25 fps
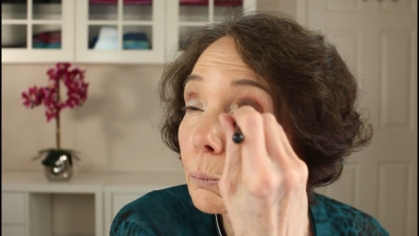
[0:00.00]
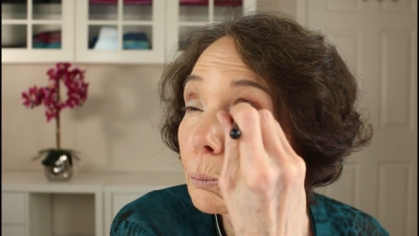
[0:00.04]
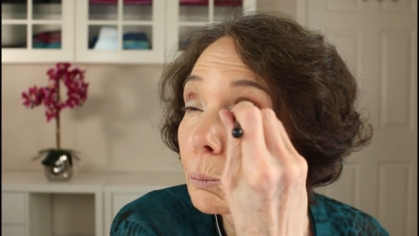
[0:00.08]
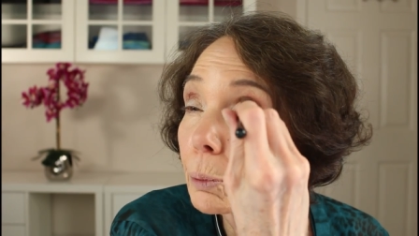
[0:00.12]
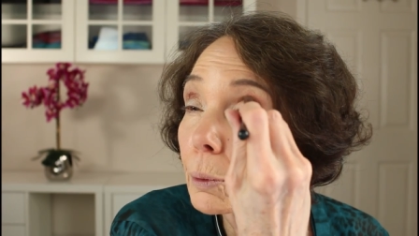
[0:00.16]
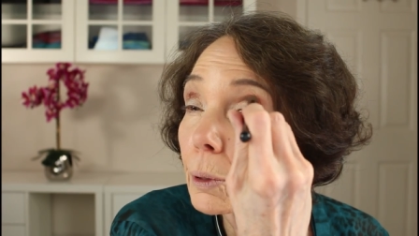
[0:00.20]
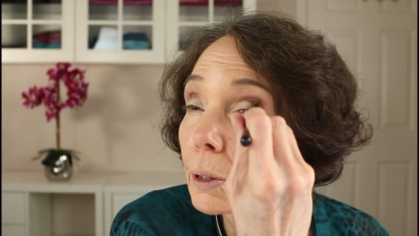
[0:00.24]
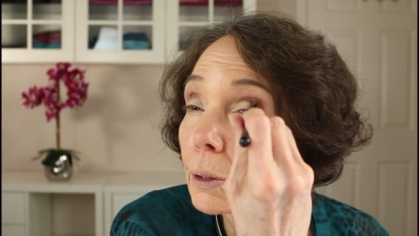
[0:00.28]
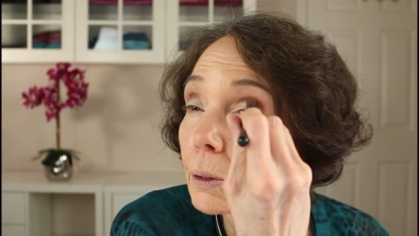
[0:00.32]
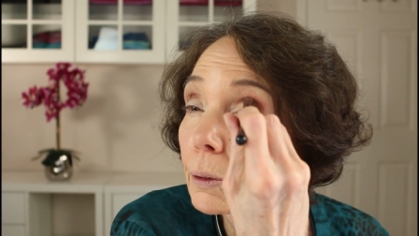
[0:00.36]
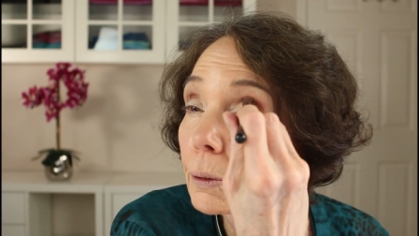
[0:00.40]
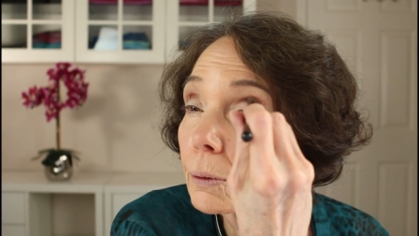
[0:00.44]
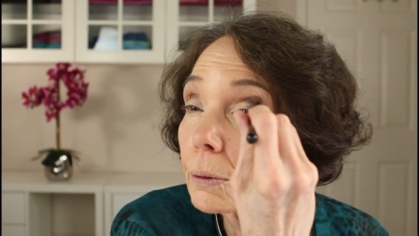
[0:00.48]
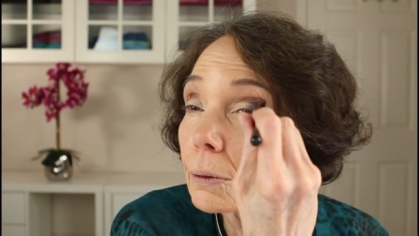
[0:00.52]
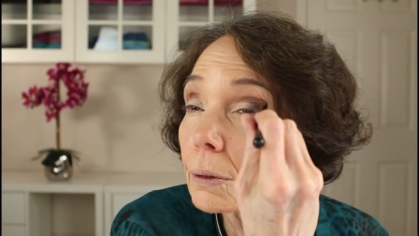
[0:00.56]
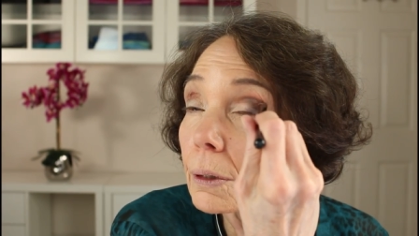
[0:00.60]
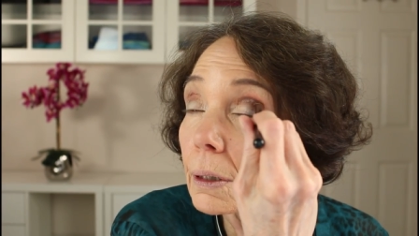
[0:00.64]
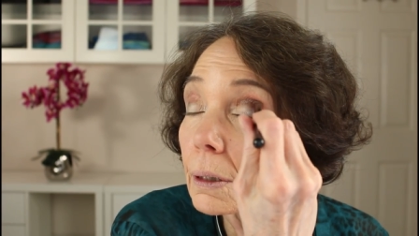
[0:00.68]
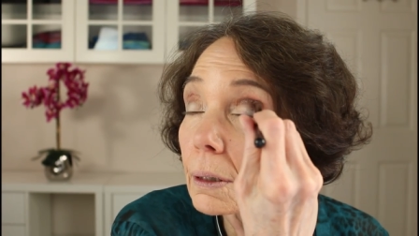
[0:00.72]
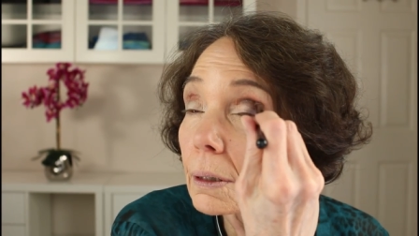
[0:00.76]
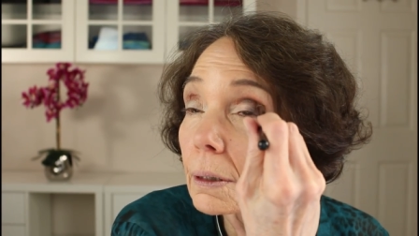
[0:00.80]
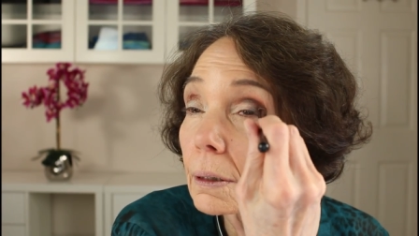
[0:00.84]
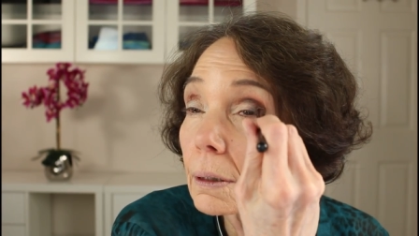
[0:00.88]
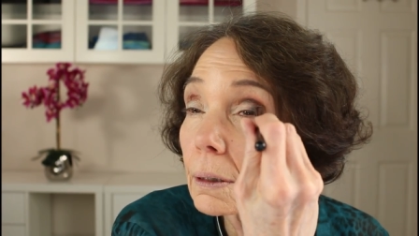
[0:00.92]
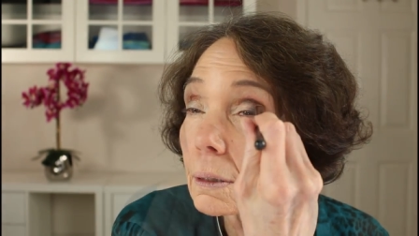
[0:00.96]
blue,
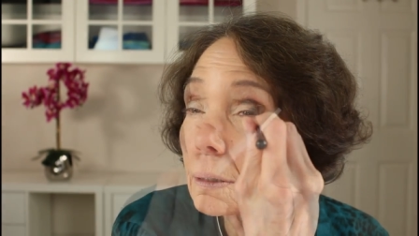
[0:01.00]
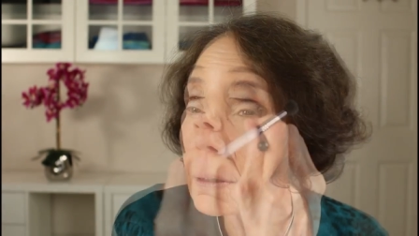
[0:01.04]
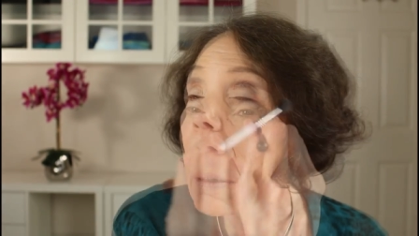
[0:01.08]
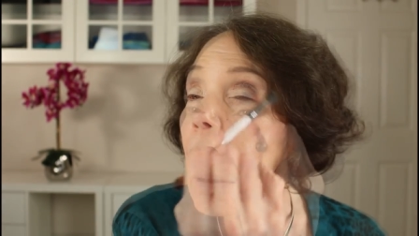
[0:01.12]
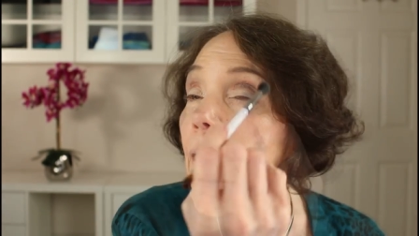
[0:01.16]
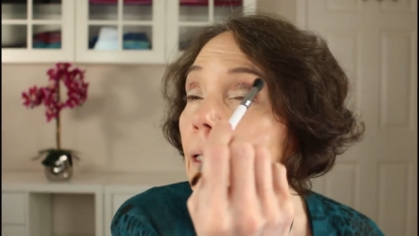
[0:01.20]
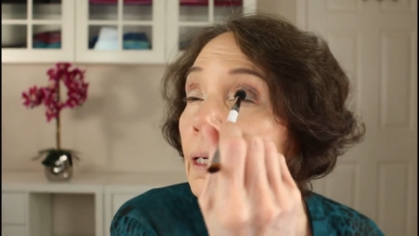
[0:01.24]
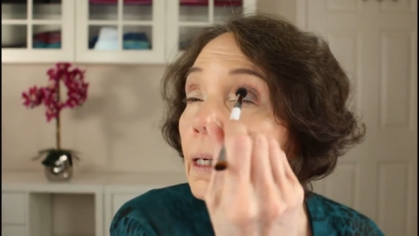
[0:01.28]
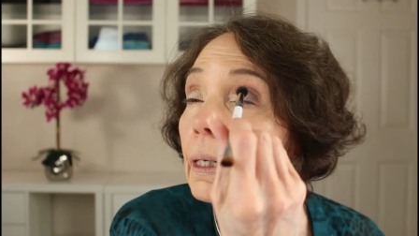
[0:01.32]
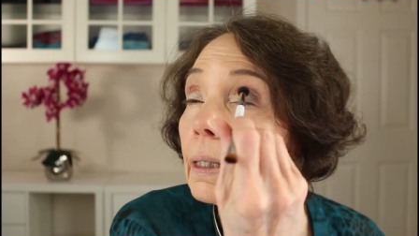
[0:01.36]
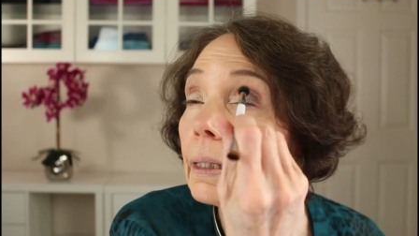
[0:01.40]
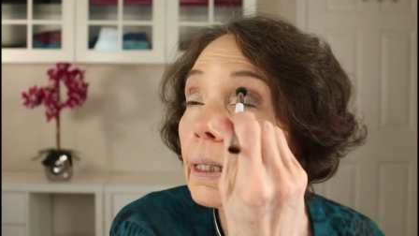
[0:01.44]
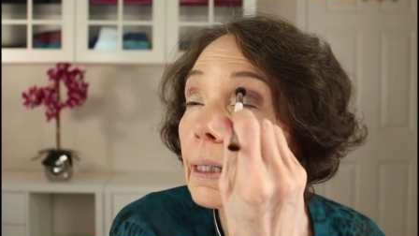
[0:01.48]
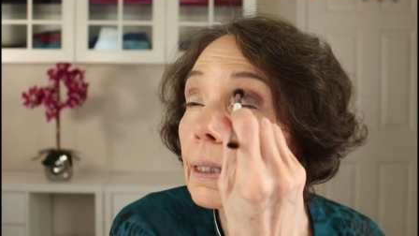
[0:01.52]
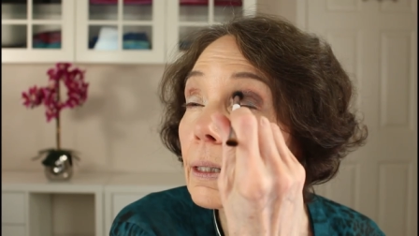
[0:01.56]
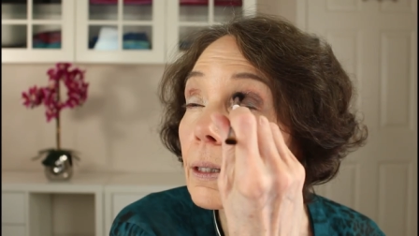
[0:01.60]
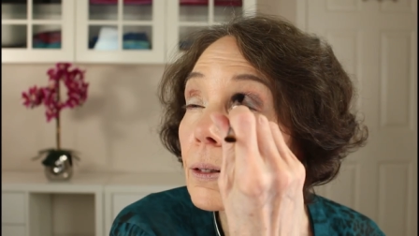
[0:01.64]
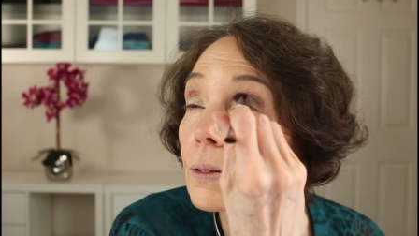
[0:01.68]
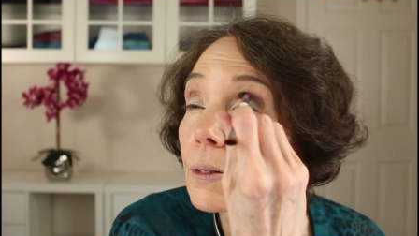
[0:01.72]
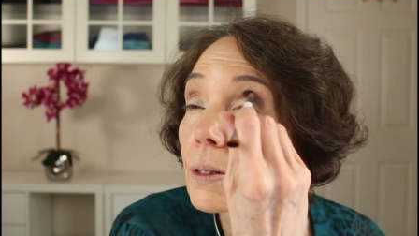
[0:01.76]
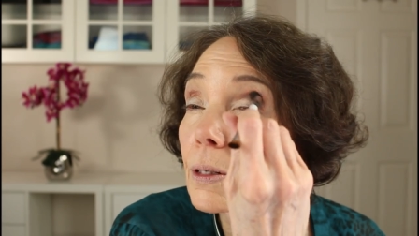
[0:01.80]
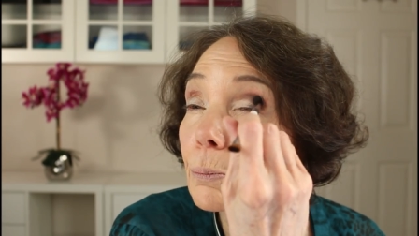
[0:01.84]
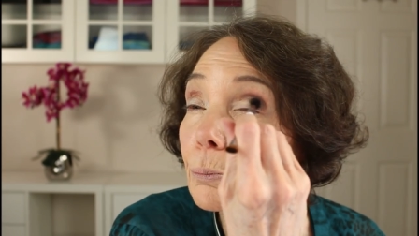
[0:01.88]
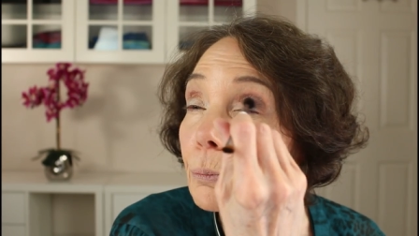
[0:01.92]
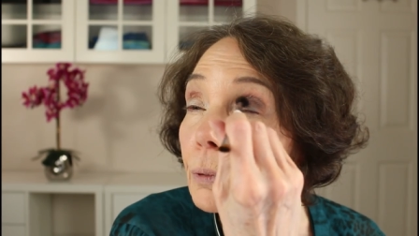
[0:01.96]
and then
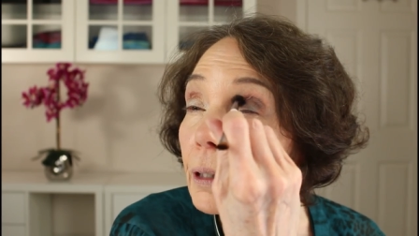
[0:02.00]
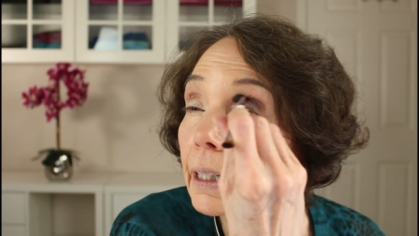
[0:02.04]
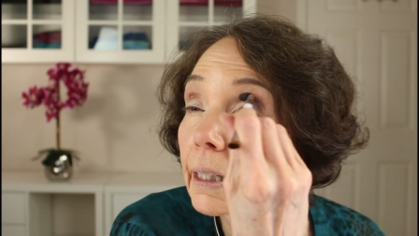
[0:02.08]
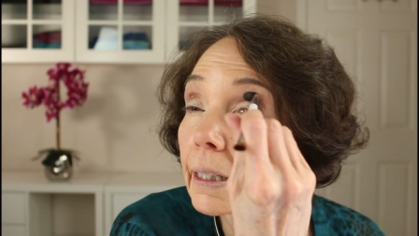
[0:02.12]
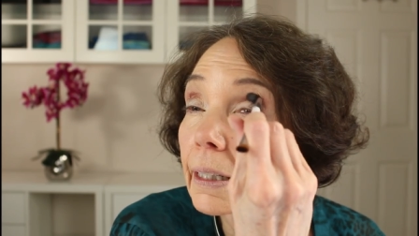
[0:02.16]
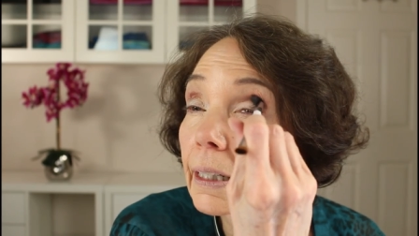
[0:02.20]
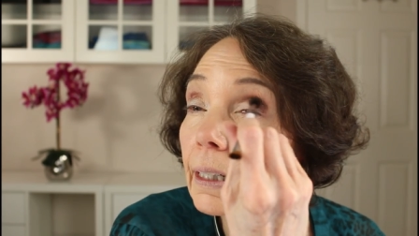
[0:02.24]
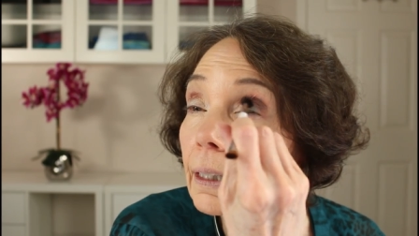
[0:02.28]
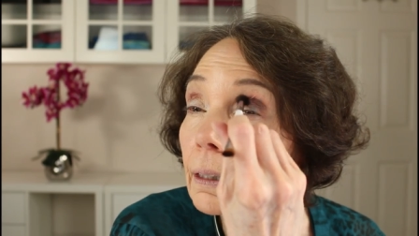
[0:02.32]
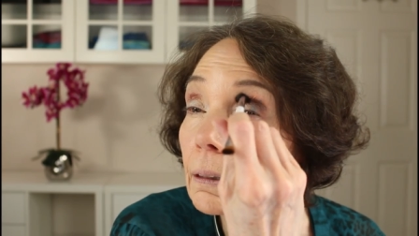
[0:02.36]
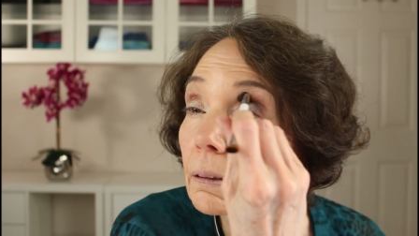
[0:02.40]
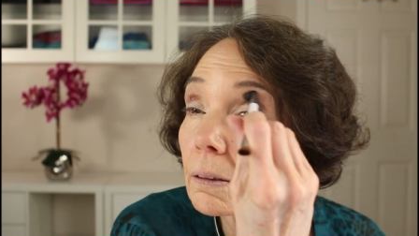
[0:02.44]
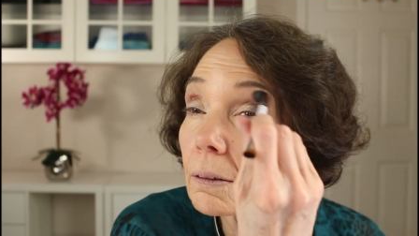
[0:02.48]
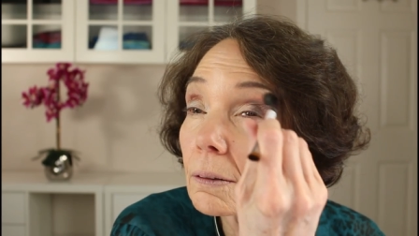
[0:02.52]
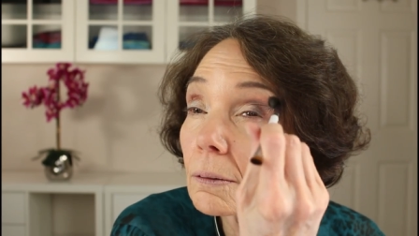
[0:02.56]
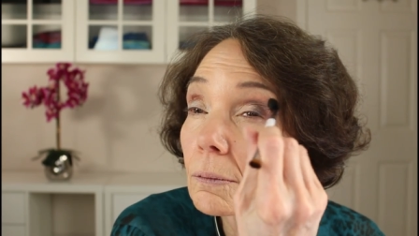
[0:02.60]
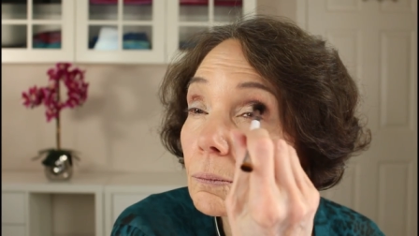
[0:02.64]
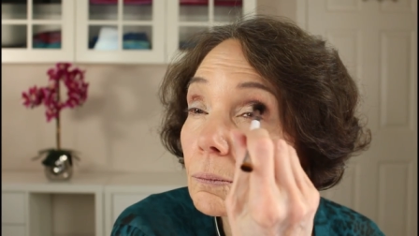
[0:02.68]
do some blending.